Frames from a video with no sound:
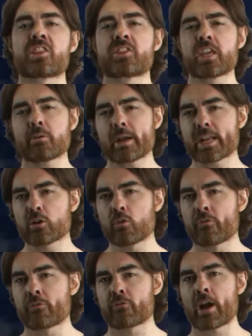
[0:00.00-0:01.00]
a
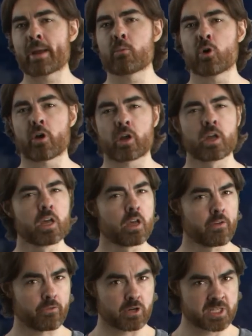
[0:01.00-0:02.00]
theoretical framework
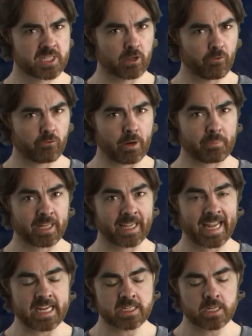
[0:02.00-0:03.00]
for a
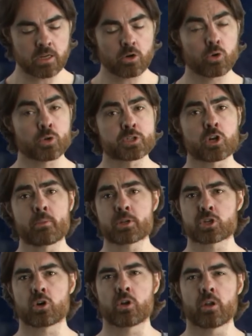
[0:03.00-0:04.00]
self-replicating
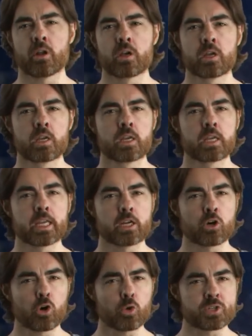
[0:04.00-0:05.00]
automaton. He
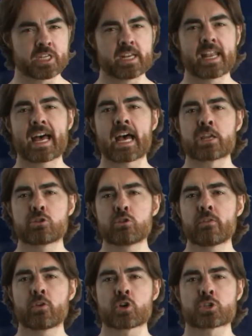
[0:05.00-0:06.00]
called it a
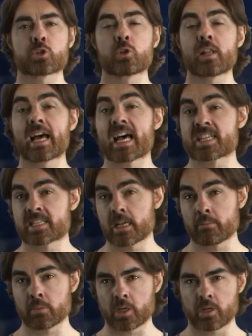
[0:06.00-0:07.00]
universal
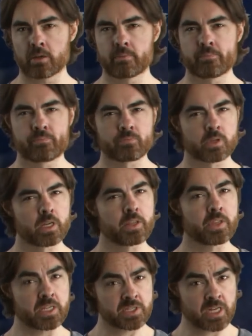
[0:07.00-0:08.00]
assembler.
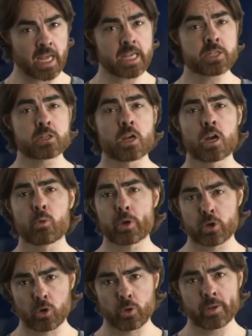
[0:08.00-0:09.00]
These days, we
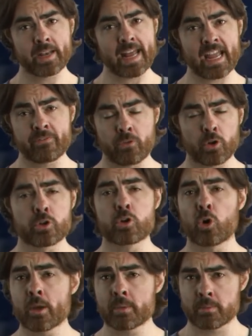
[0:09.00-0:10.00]
call it a von
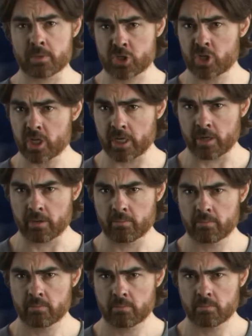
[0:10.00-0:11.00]
Neumann machine.
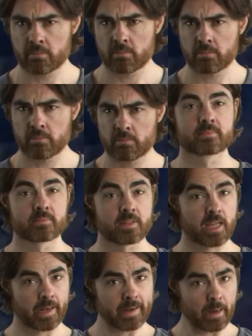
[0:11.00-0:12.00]

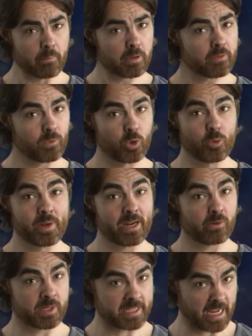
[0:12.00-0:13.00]
A number of
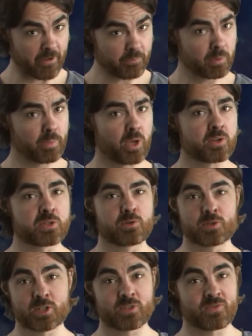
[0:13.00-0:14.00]
luminaries have proposed
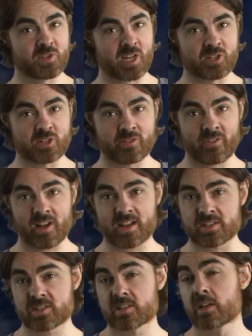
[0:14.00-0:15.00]
uses for such a
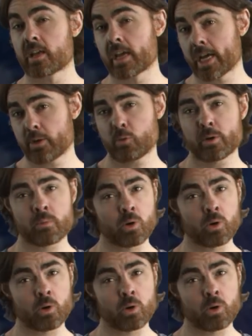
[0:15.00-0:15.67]
device. Edward